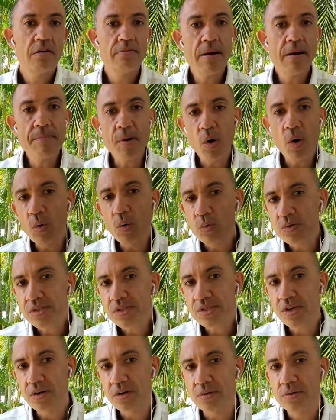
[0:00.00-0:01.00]
Remember
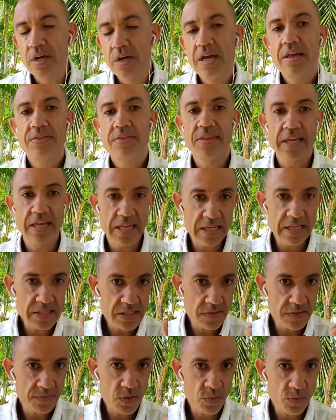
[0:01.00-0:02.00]
also, the
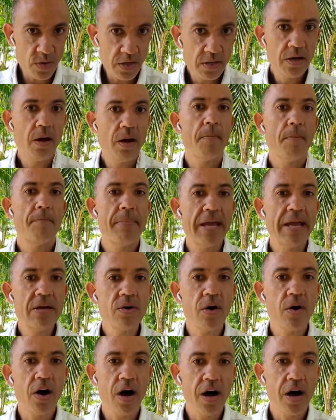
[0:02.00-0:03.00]
interviewer may
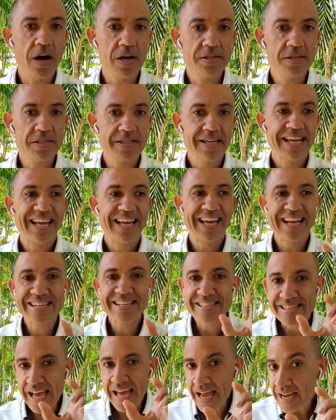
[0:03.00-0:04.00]
not ask
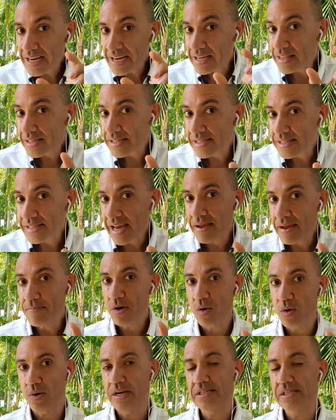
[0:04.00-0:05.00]
exactly the same
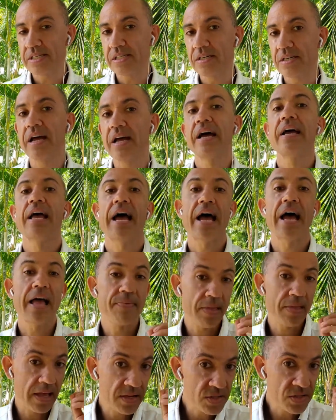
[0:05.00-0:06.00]
question
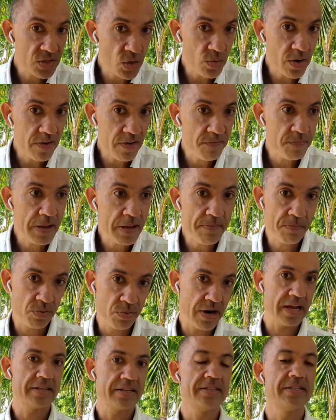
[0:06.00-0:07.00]
as you have been
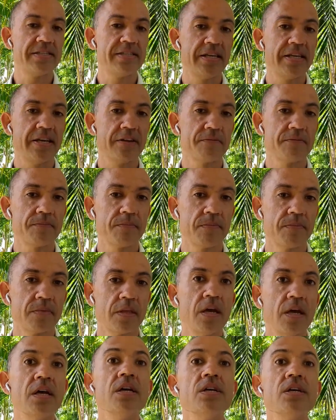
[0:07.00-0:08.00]
practicing.
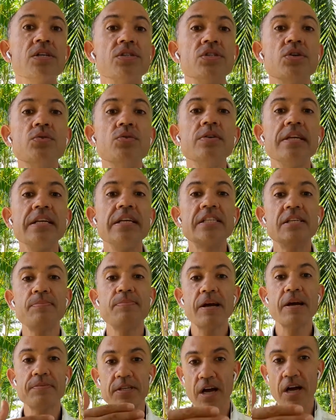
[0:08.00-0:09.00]
So you need to
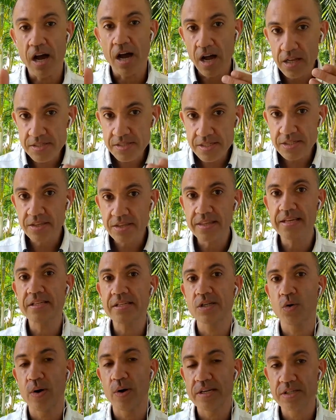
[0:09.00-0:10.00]
be able to answer
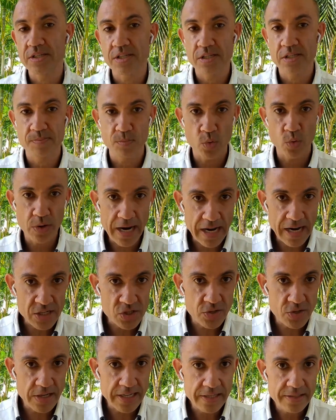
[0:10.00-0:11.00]
these questions more
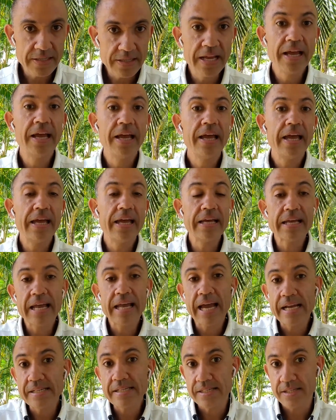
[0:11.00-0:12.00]
naturally in
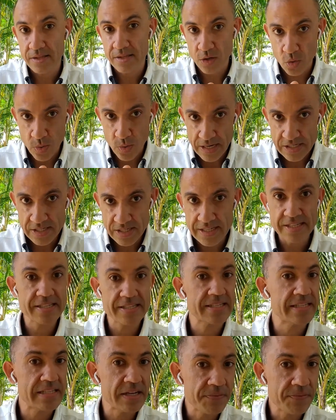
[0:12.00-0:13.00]
case the question
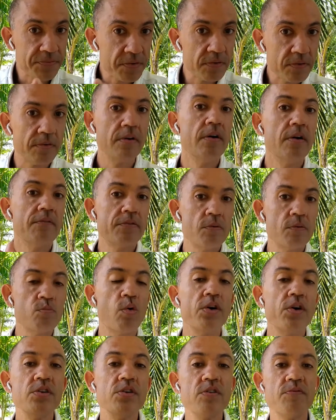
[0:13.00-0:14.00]
is different from
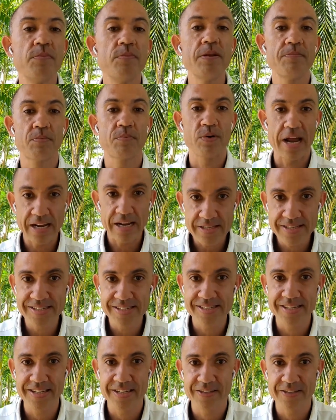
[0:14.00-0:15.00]
what you've been
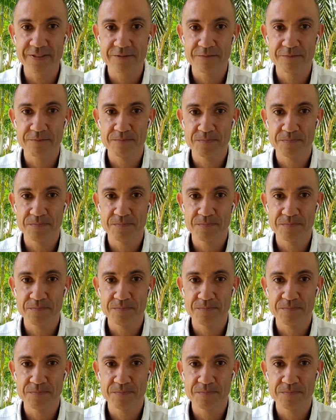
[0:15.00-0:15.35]
practicing.